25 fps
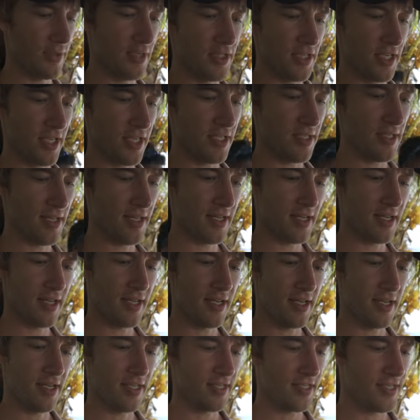which has like
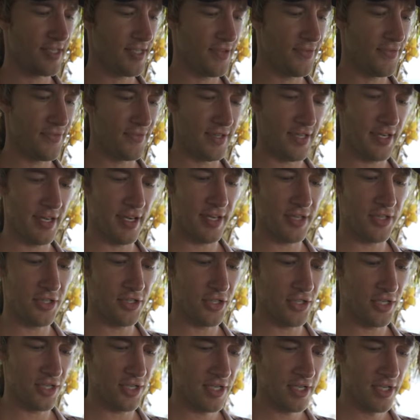a safety light
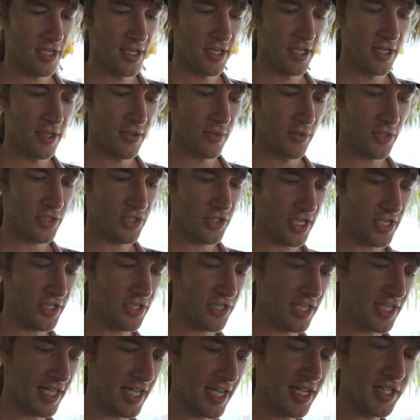here, which
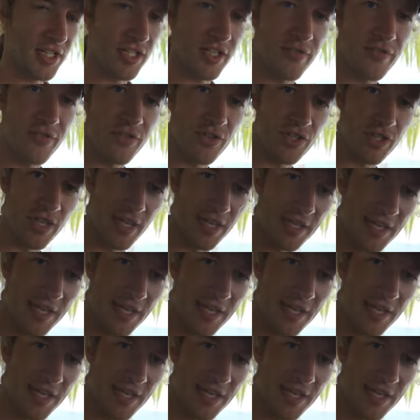indicates if there's a